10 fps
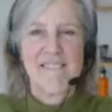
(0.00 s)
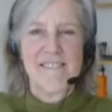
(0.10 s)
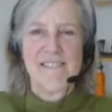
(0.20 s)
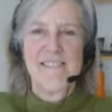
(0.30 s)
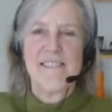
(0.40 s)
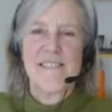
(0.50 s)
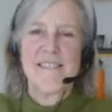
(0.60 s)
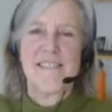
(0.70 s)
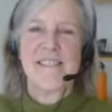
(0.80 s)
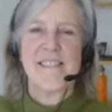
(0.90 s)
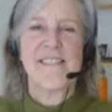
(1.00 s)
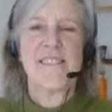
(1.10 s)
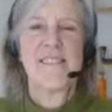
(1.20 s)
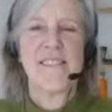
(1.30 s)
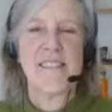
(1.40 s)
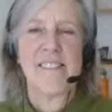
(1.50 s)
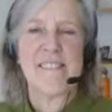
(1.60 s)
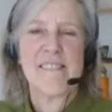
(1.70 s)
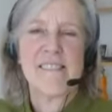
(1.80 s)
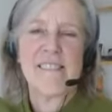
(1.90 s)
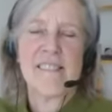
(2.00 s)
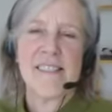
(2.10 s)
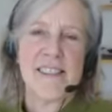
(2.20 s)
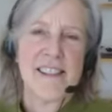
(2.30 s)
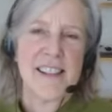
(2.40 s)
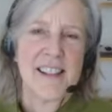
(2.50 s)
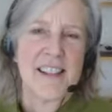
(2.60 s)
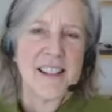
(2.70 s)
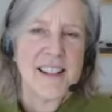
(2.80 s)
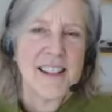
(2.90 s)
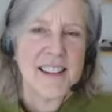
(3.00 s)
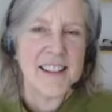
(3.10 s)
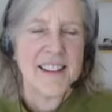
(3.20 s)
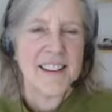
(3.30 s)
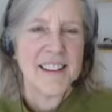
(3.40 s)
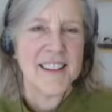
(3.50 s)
(not speaking)